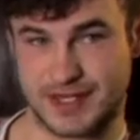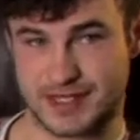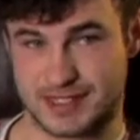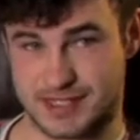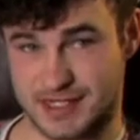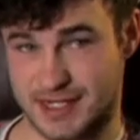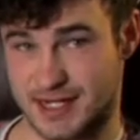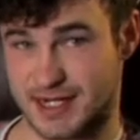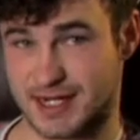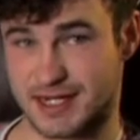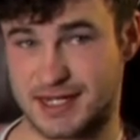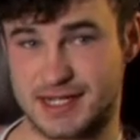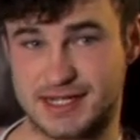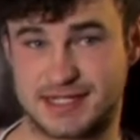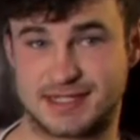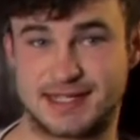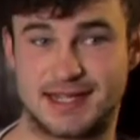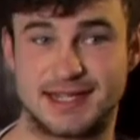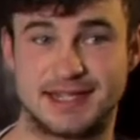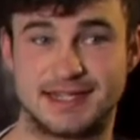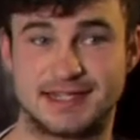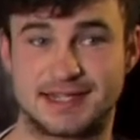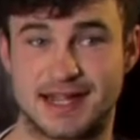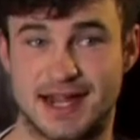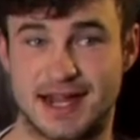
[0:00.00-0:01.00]
he had certainly
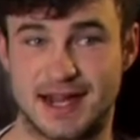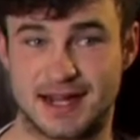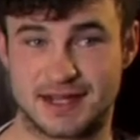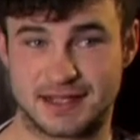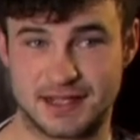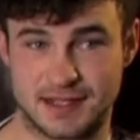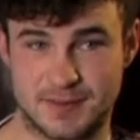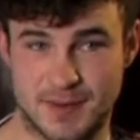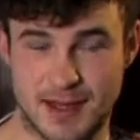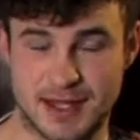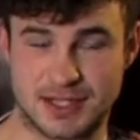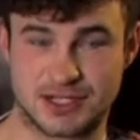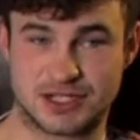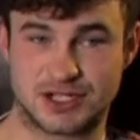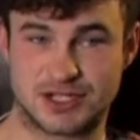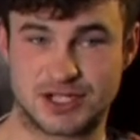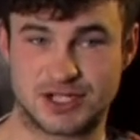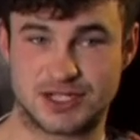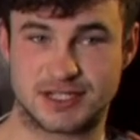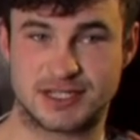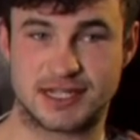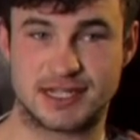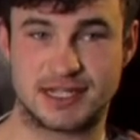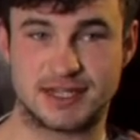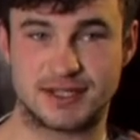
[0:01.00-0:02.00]
seen Dark in the passenger
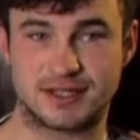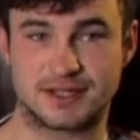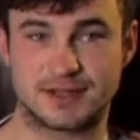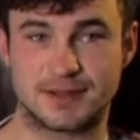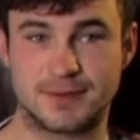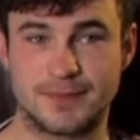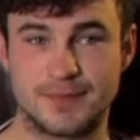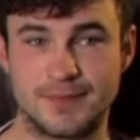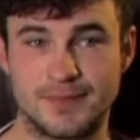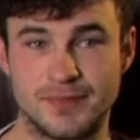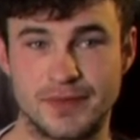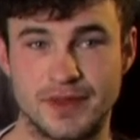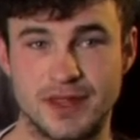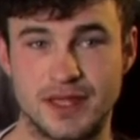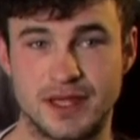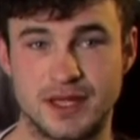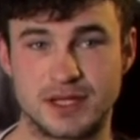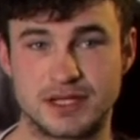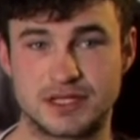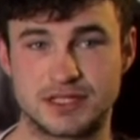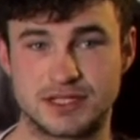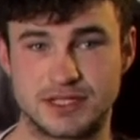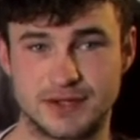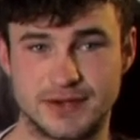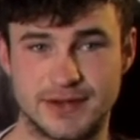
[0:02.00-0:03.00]
seat.
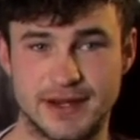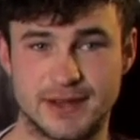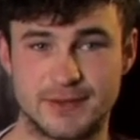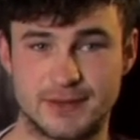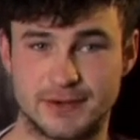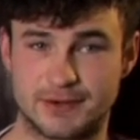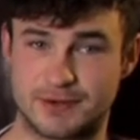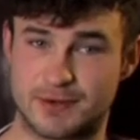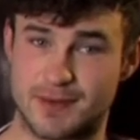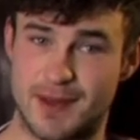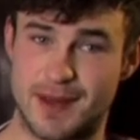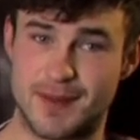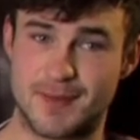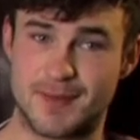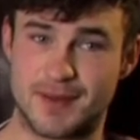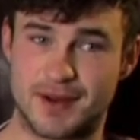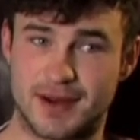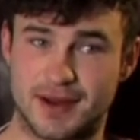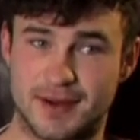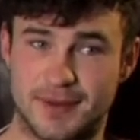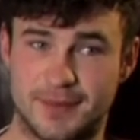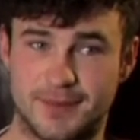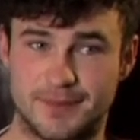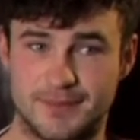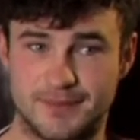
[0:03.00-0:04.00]
Soon he would
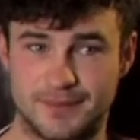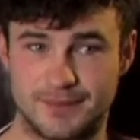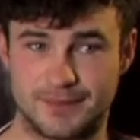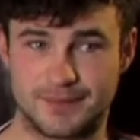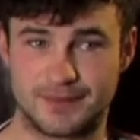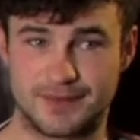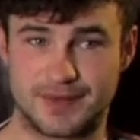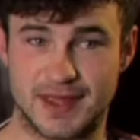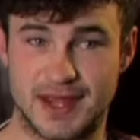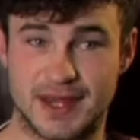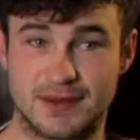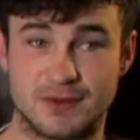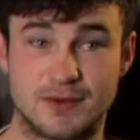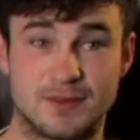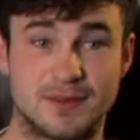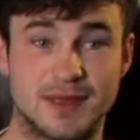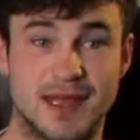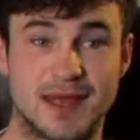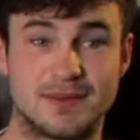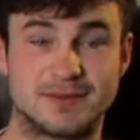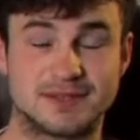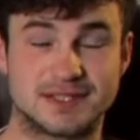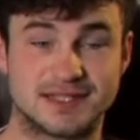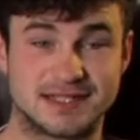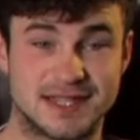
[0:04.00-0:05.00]
remember. Then he would be
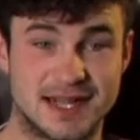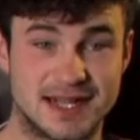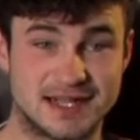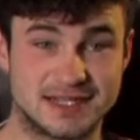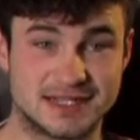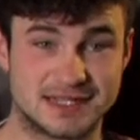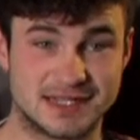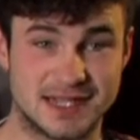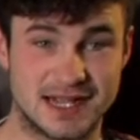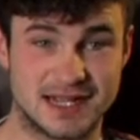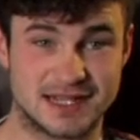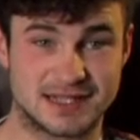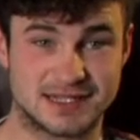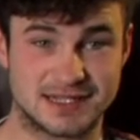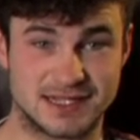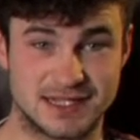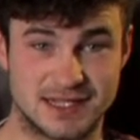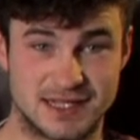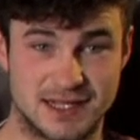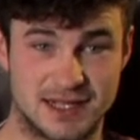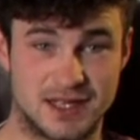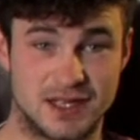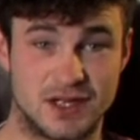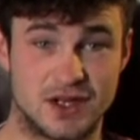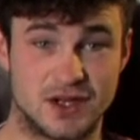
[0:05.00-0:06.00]
able to tell
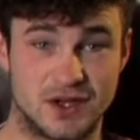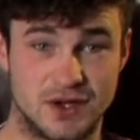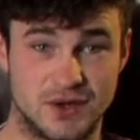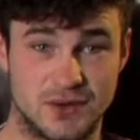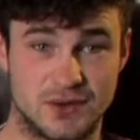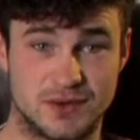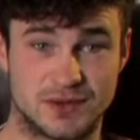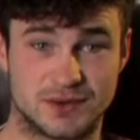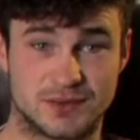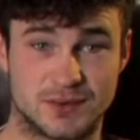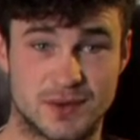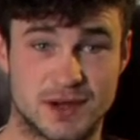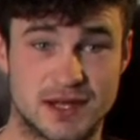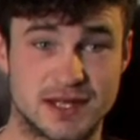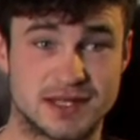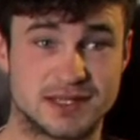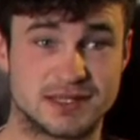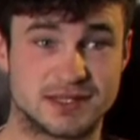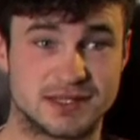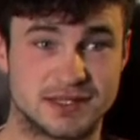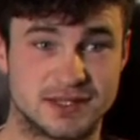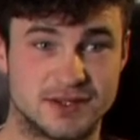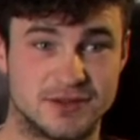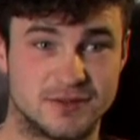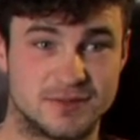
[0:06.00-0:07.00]
Salty who it
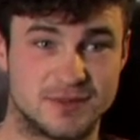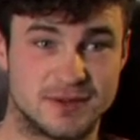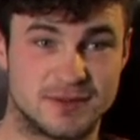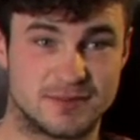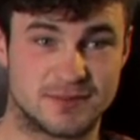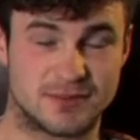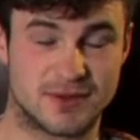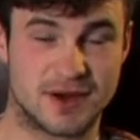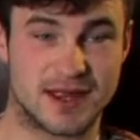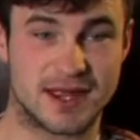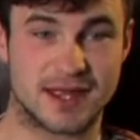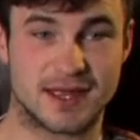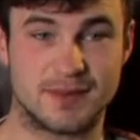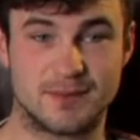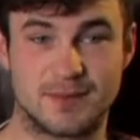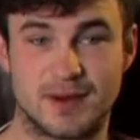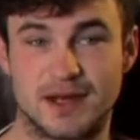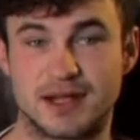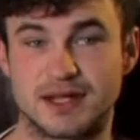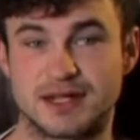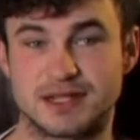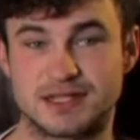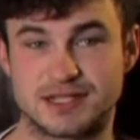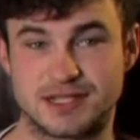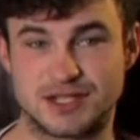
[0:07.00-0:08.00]
was who'd been breaking
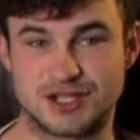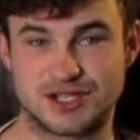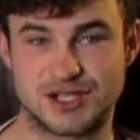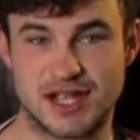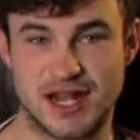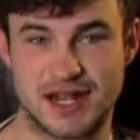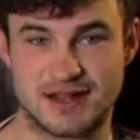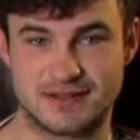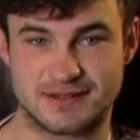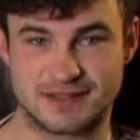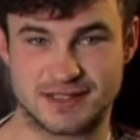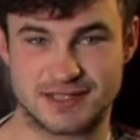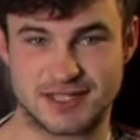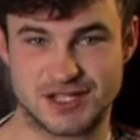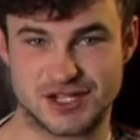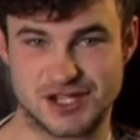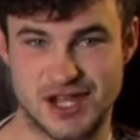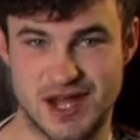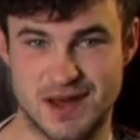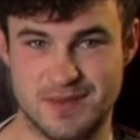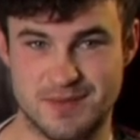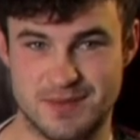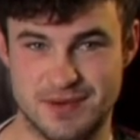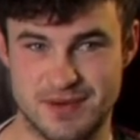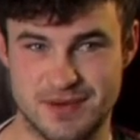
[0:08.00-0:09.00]
bottles and shelves in the
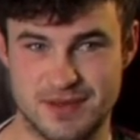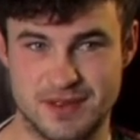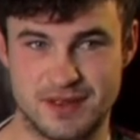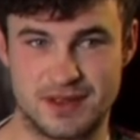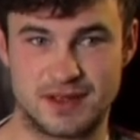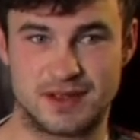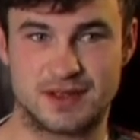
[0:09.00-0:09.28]
shop.